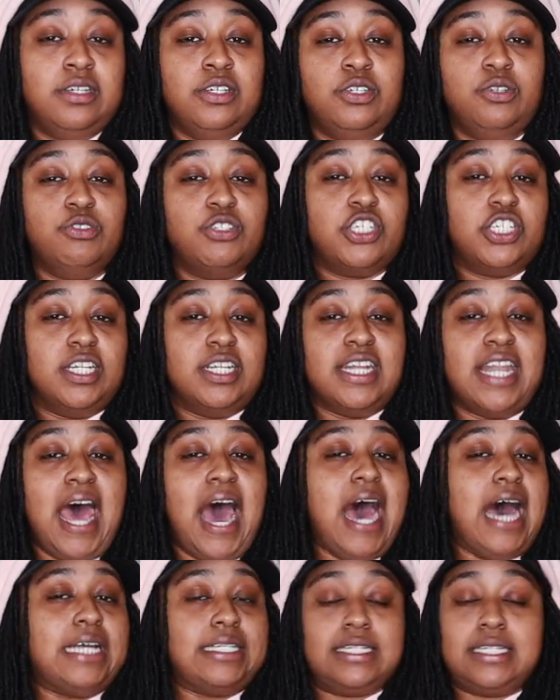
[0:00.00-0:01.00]
you should
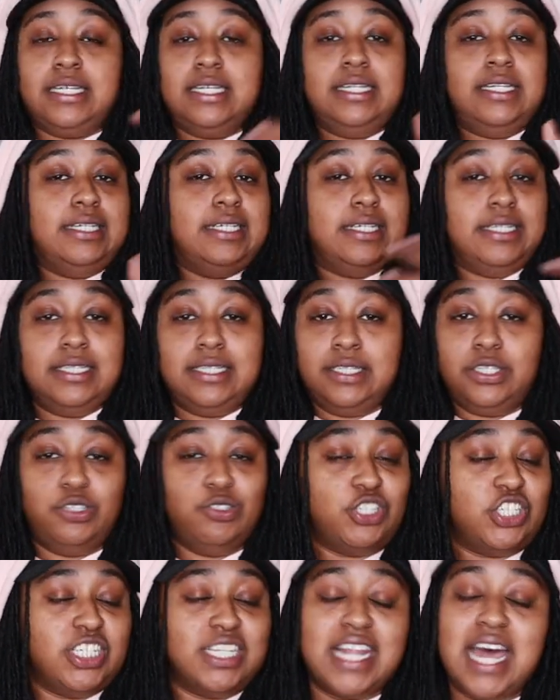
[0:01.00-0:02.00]
not, you
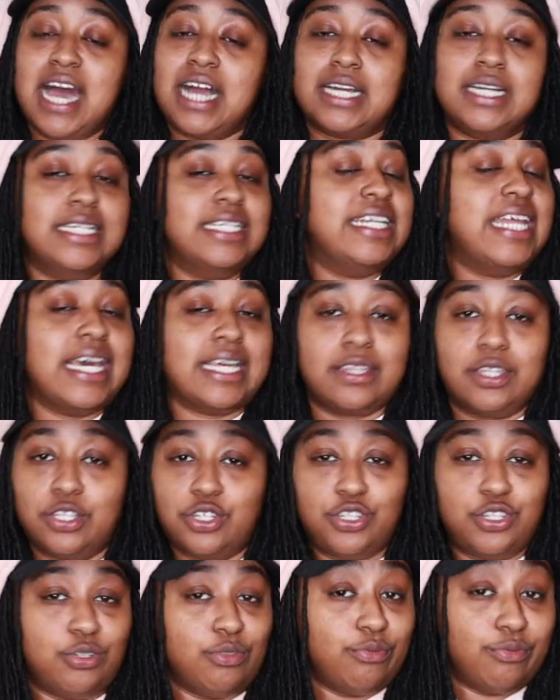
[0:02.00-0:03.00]
should not connect the
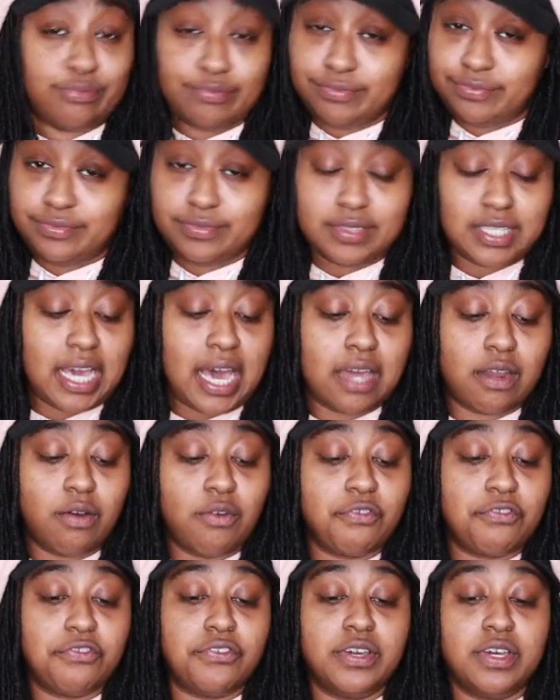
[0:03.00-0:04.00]
two. I
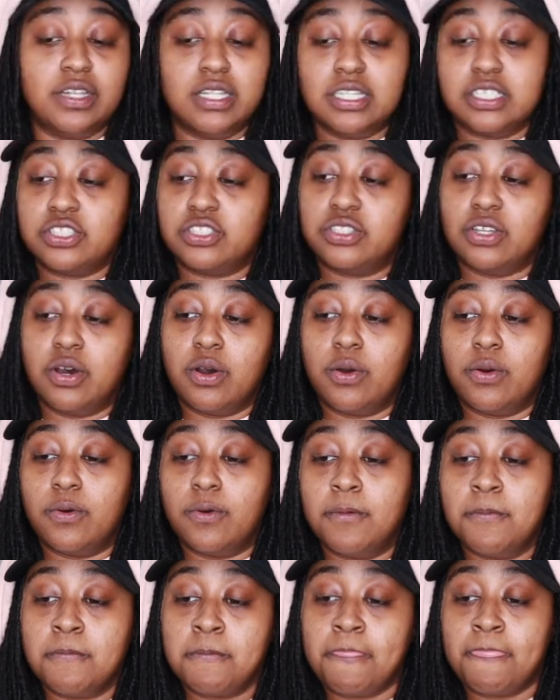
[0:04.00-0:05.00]
don't feel as
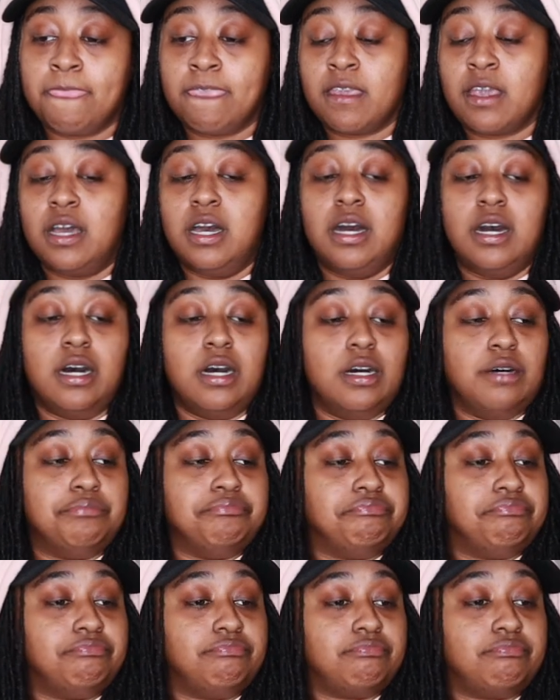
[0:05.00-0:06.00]
though um,